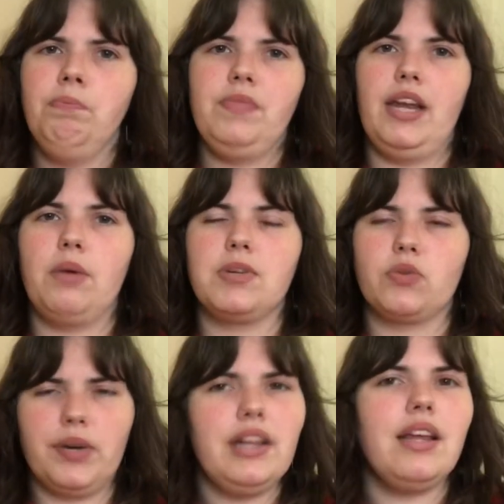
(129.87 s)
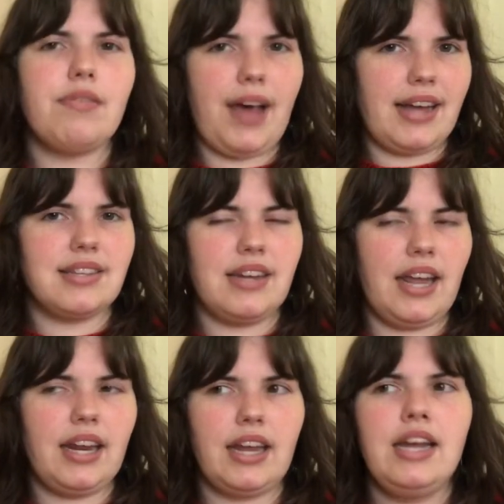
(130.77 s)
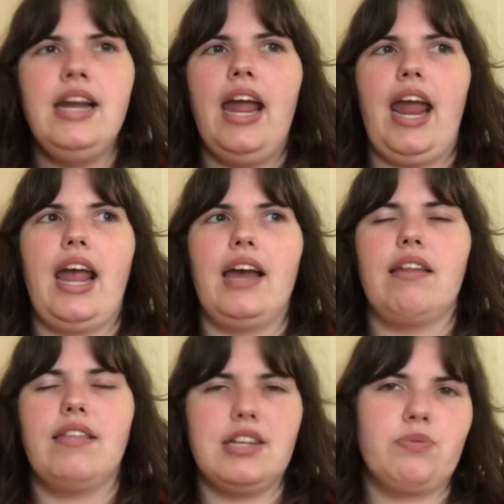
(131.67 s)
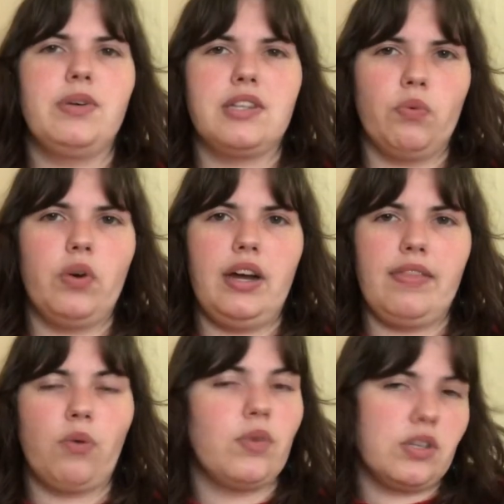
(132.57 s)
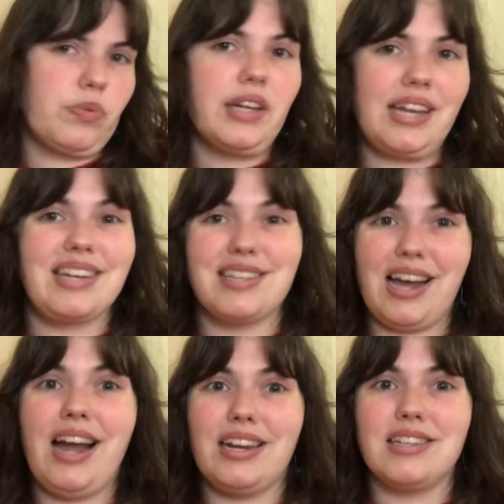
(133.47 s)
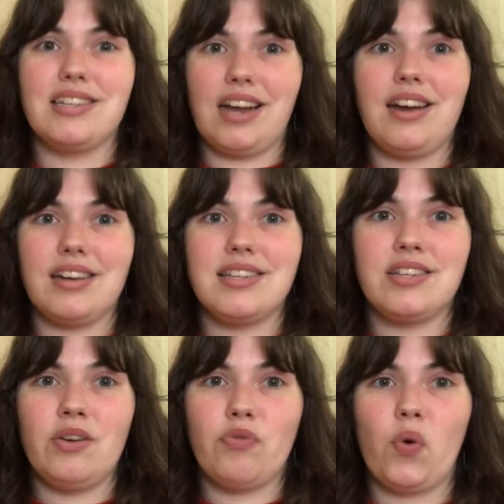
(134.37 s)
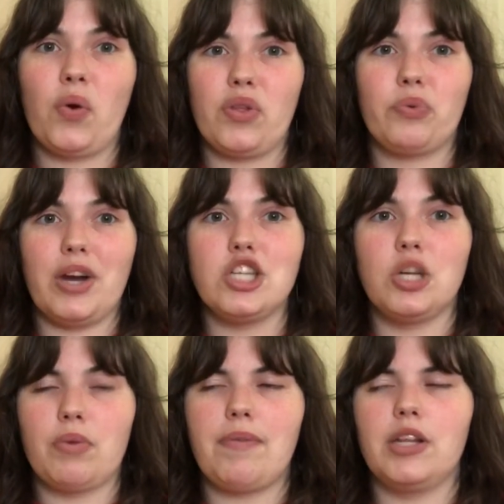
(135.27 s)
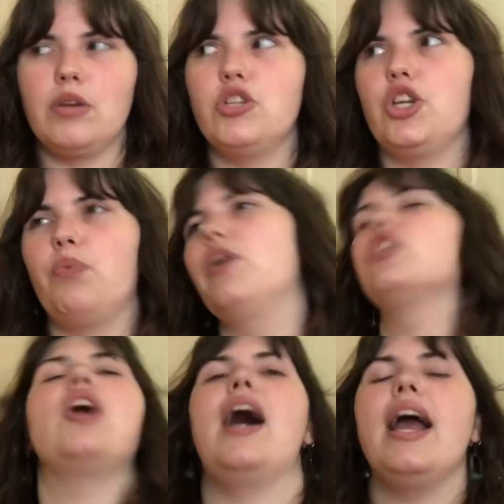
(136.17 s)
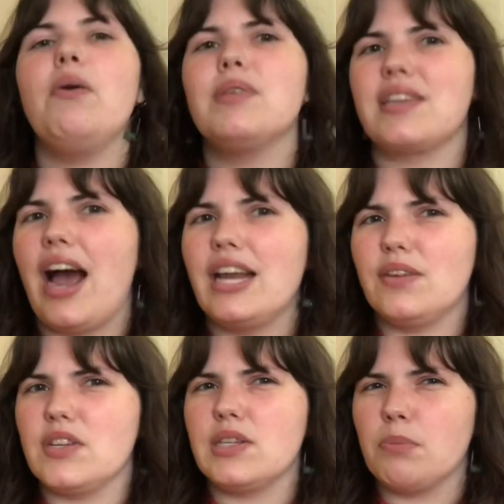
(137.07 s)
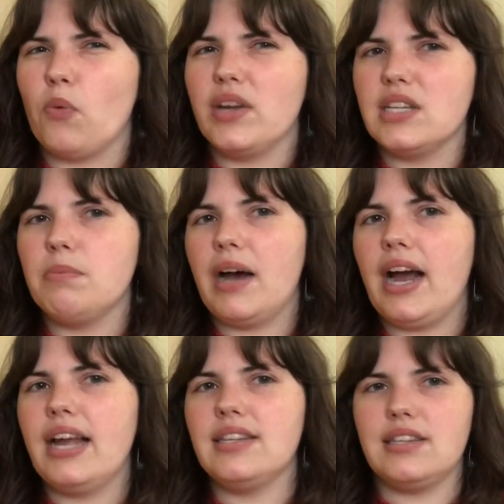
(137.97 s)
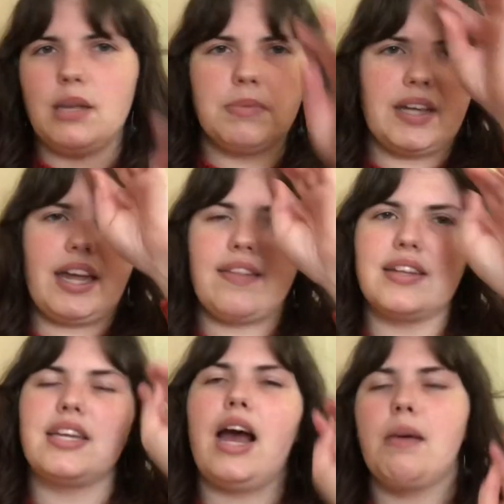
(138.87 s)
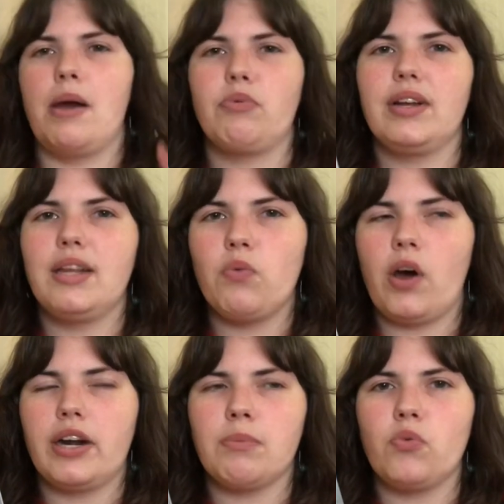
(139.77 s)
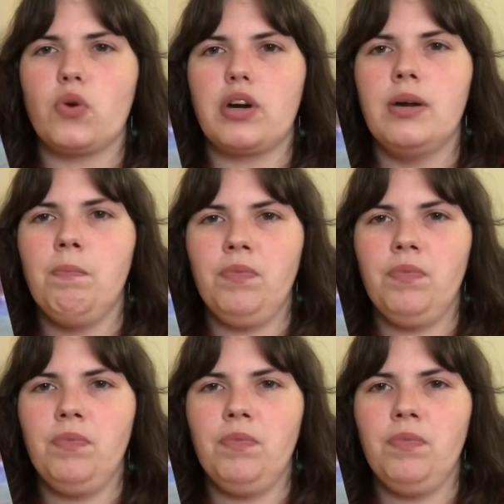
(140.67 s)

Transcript: And it was really fascinating. And this was the one that was really assigned to us for the Russian Revolution, which I was kind of disappointed by. It seems like at the time I really wanted a more